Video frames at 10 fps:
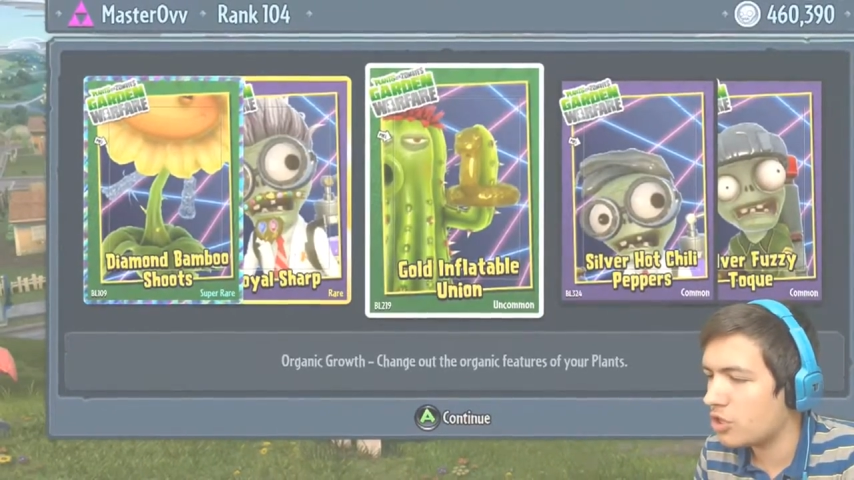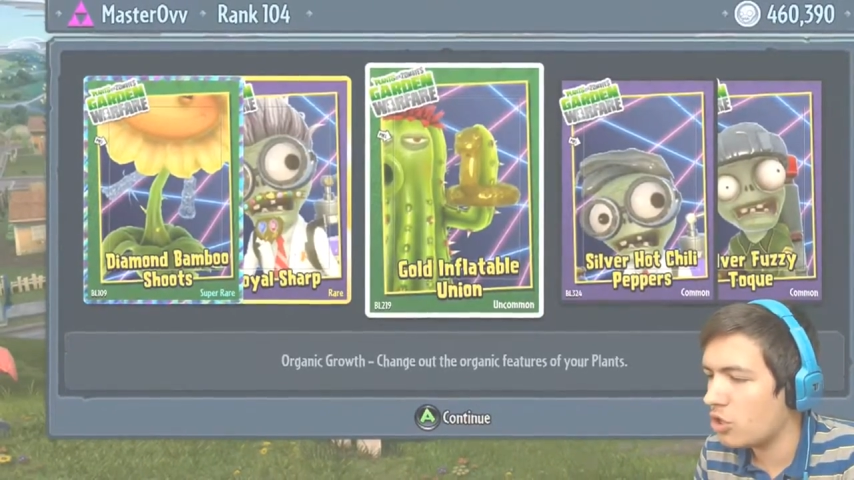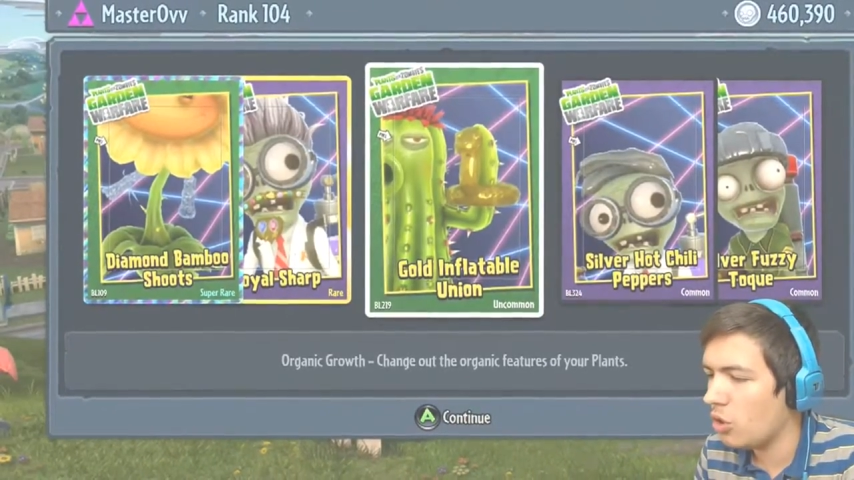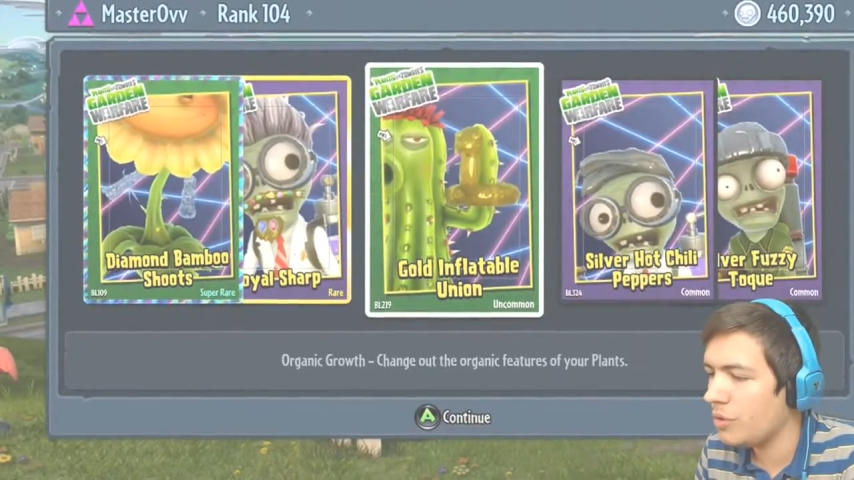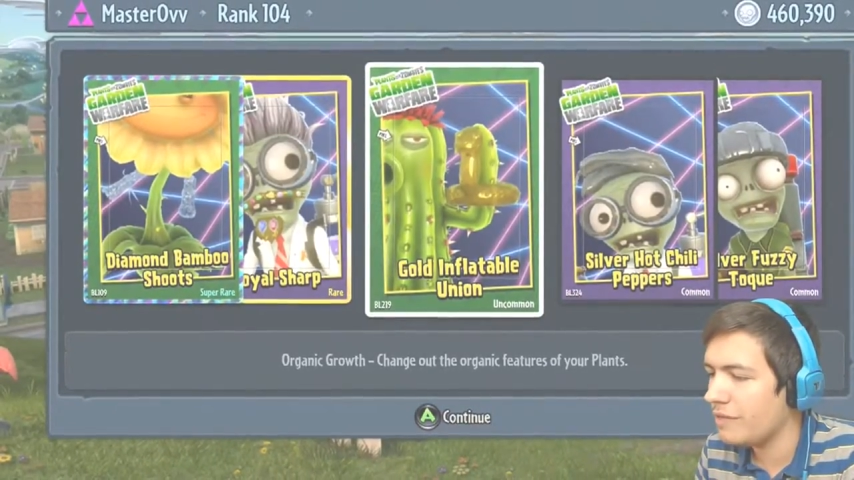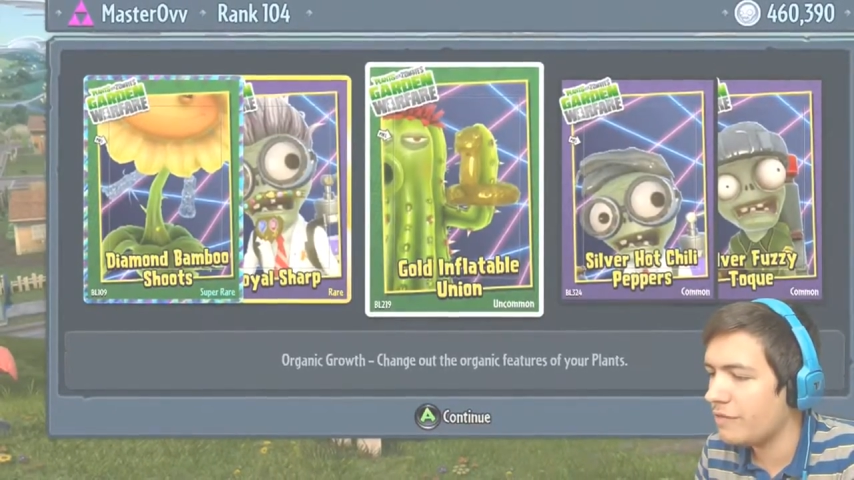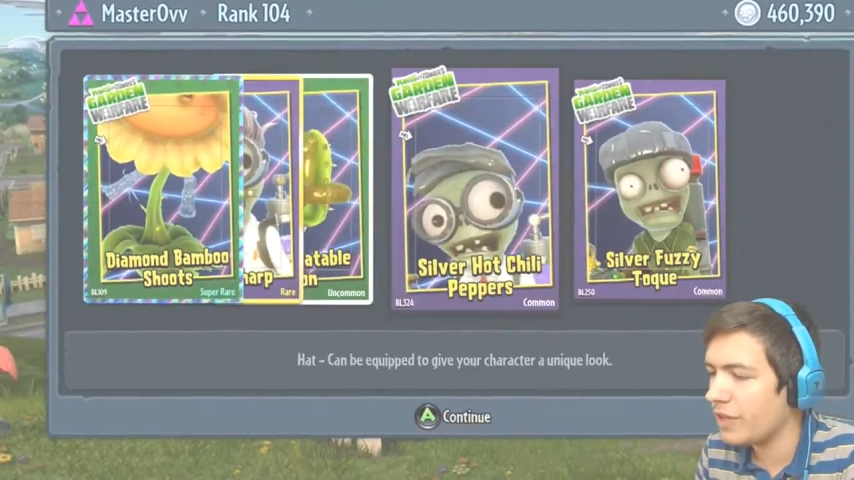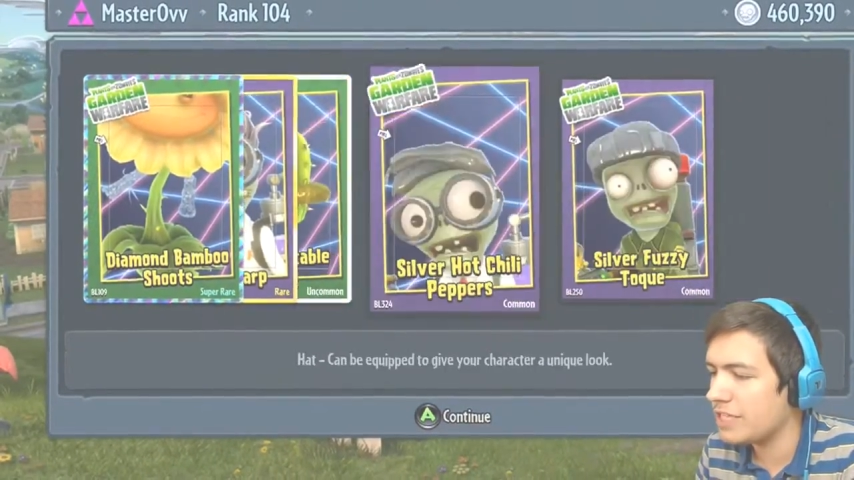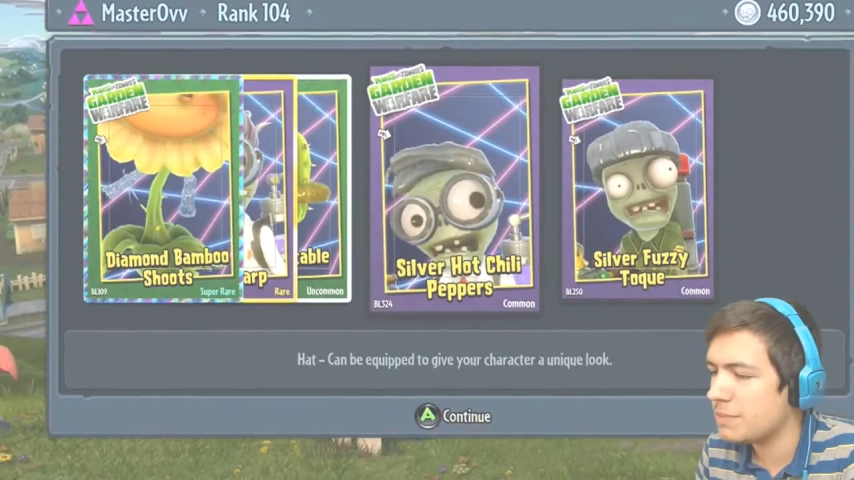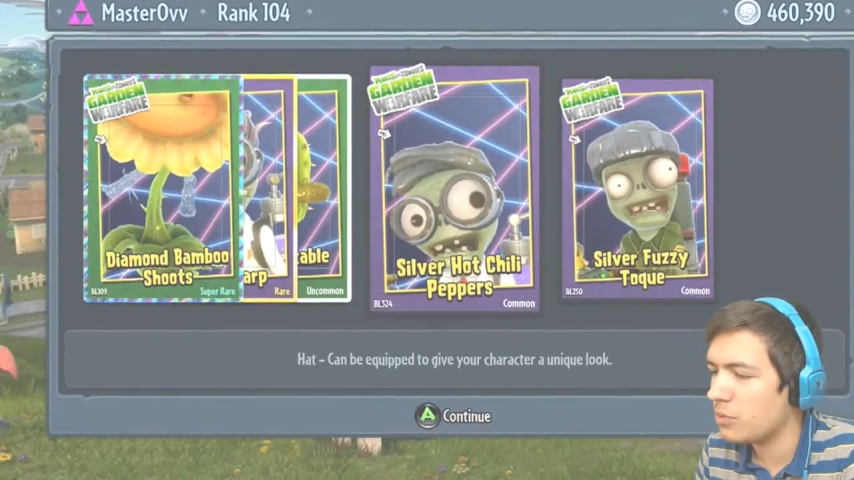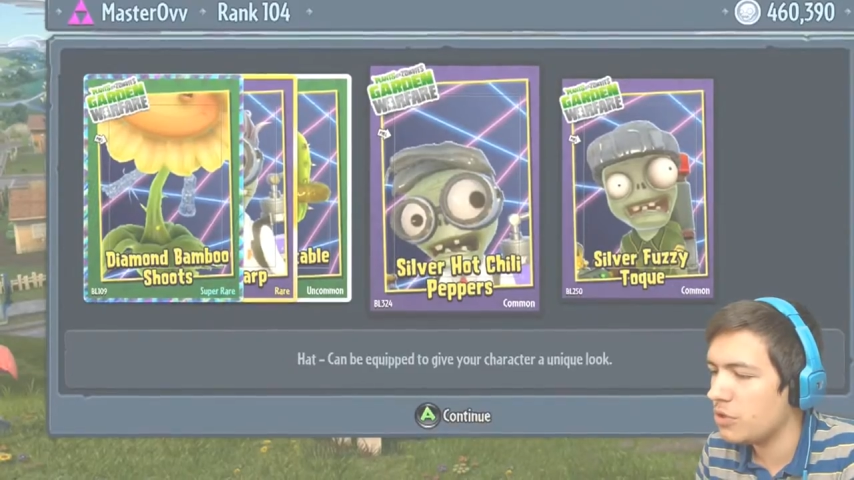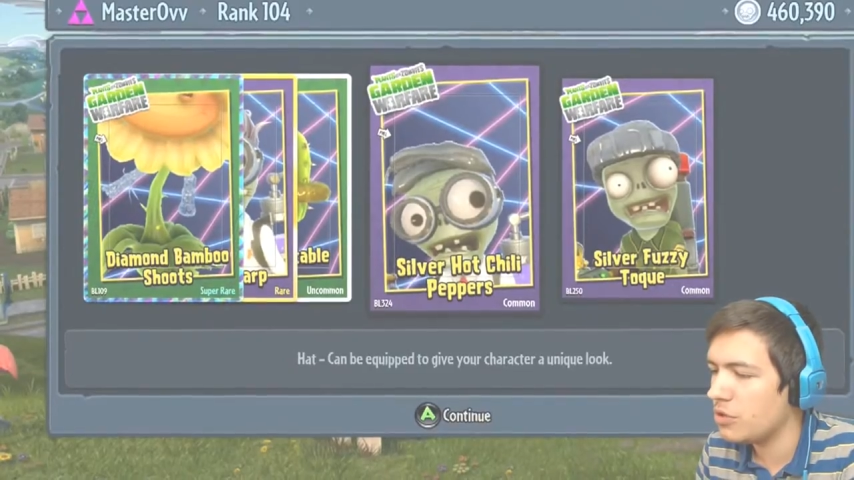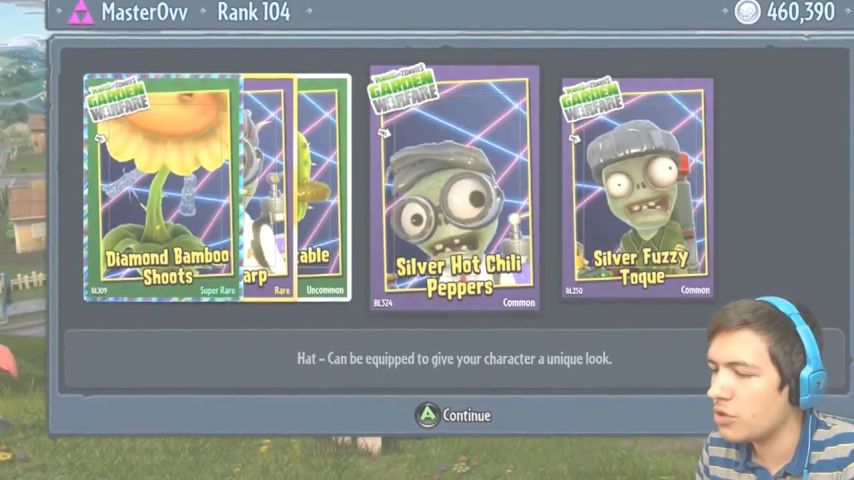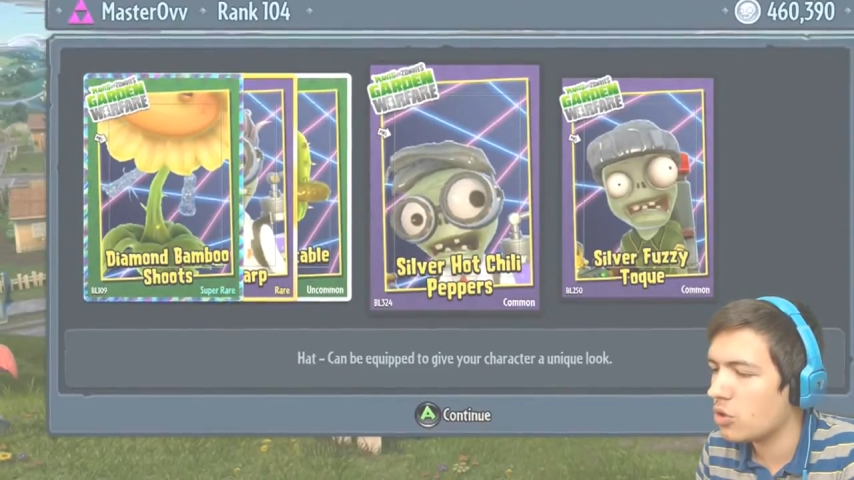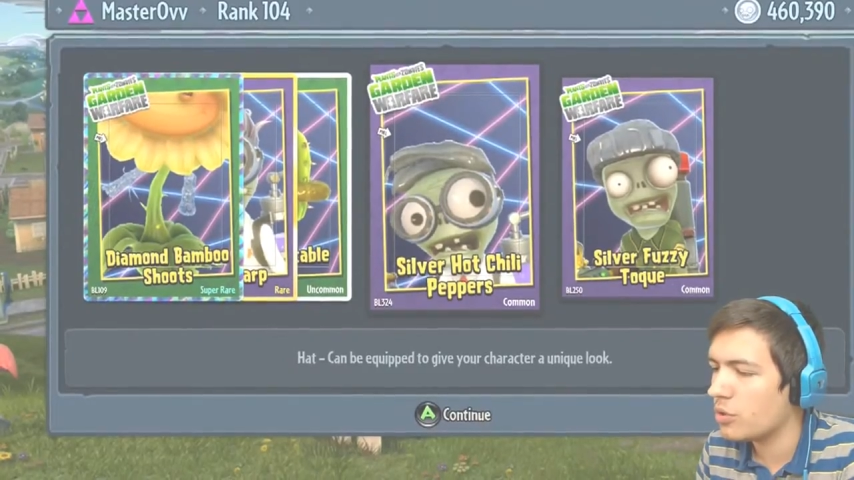the gold inflatable
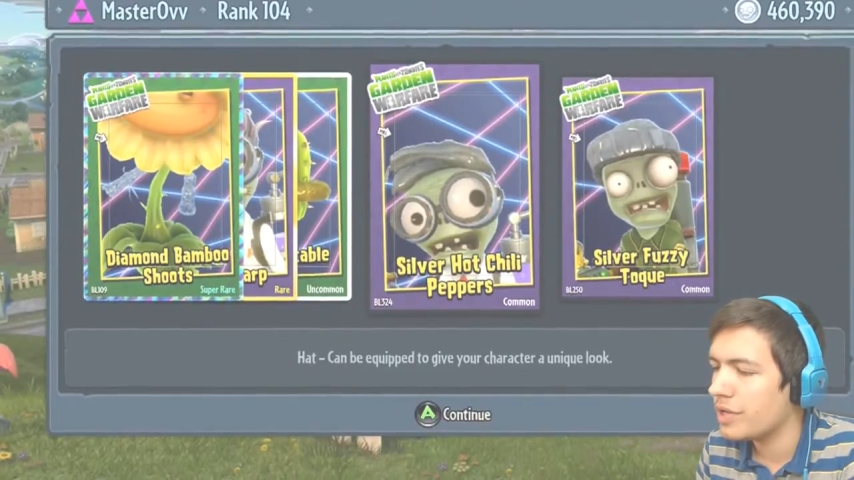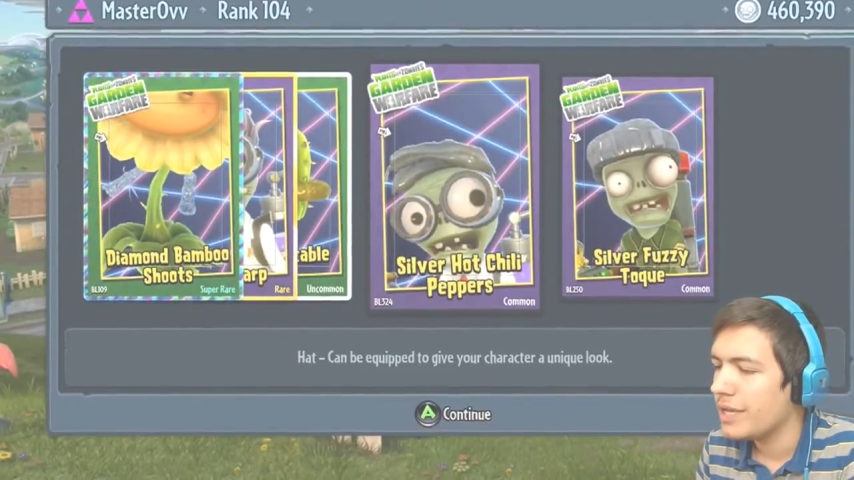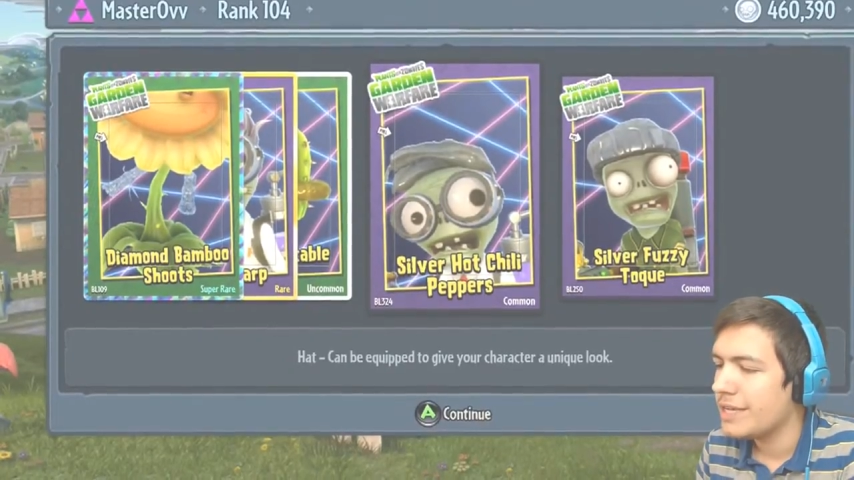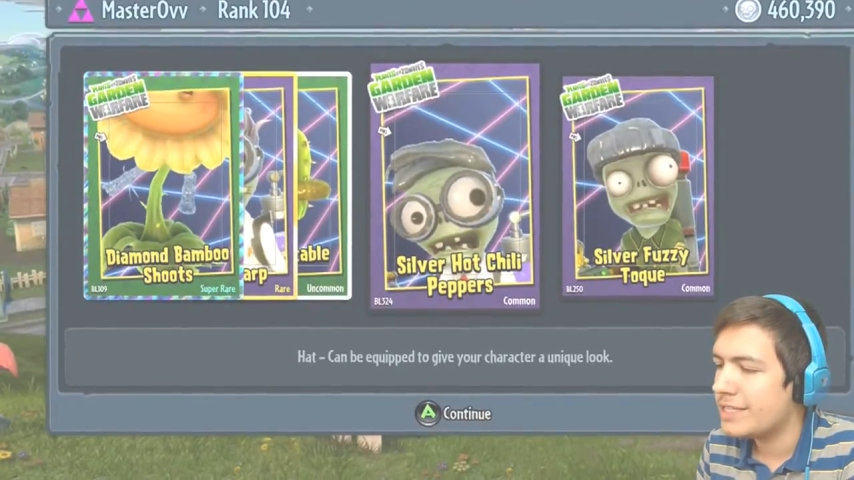unicorn,